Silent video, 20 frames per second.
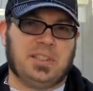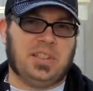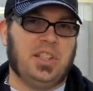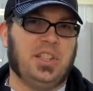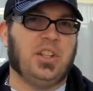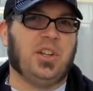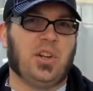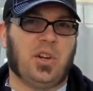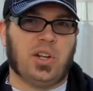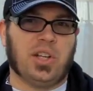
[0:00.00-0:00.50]

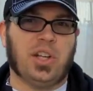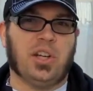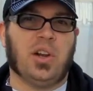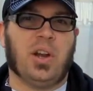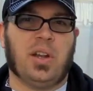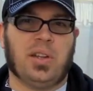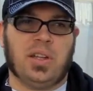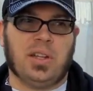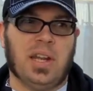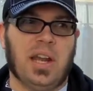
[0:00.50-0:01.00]
you're
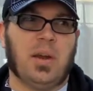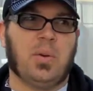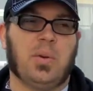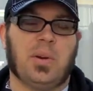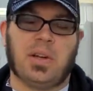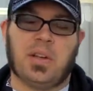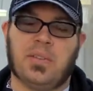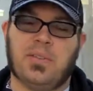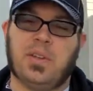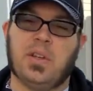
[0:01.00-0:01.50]
on the
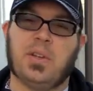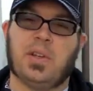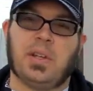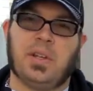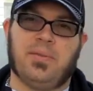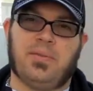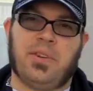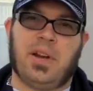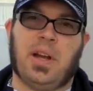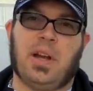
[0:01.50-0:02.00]
network. If you
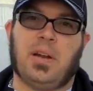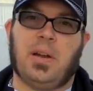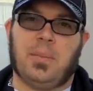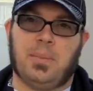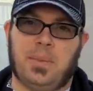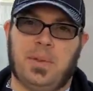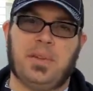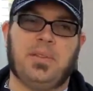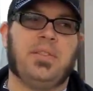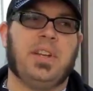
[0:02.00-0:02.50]
can fire
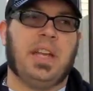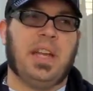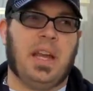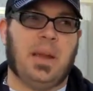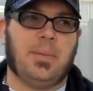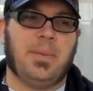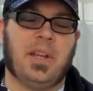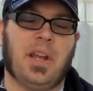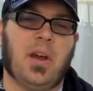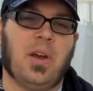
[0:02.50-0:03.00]
up the
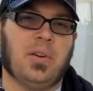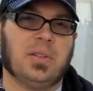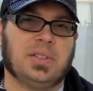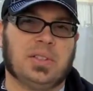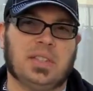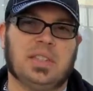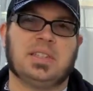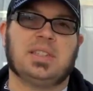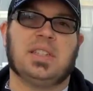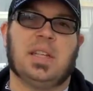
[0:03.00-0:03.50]
VM and the
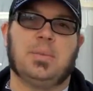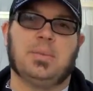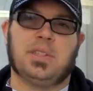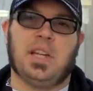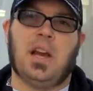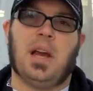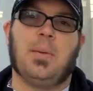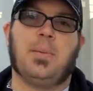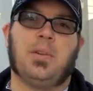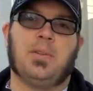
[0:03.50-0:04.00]
host at the same
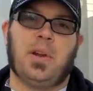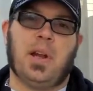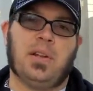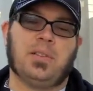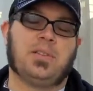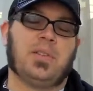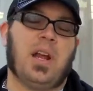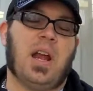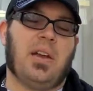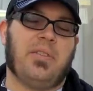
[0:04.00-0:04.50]
time and
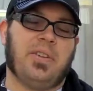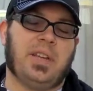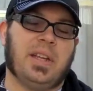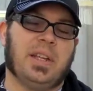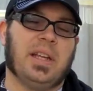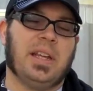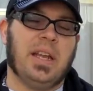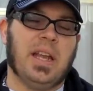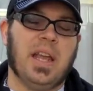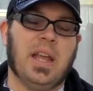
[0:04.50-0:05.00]
route
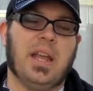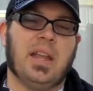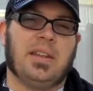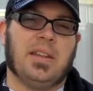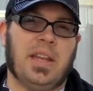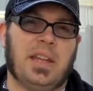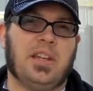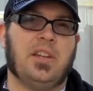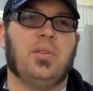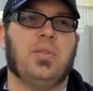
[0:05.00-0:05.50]
traffic,
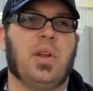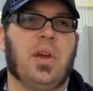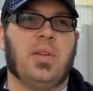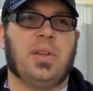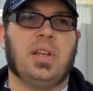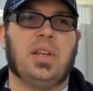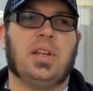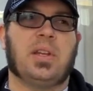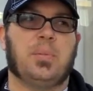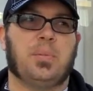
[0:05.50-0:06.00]
then you know
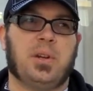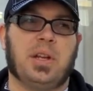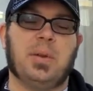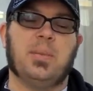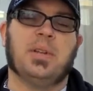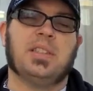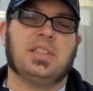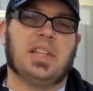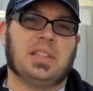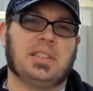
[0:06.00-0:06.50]
that you can pretty
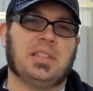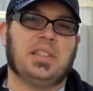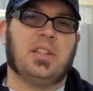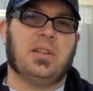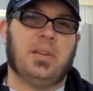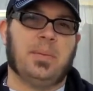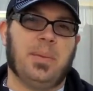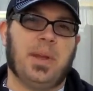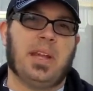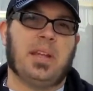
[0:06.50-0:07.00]
much
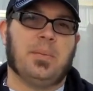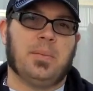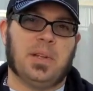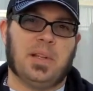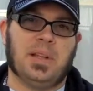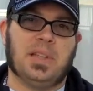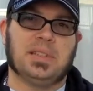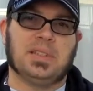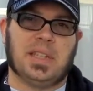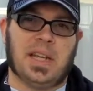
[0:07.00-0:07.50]
execute a
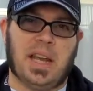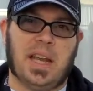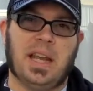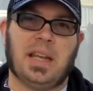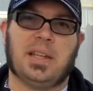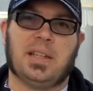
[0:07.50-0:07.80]
man-in-the-middle attack.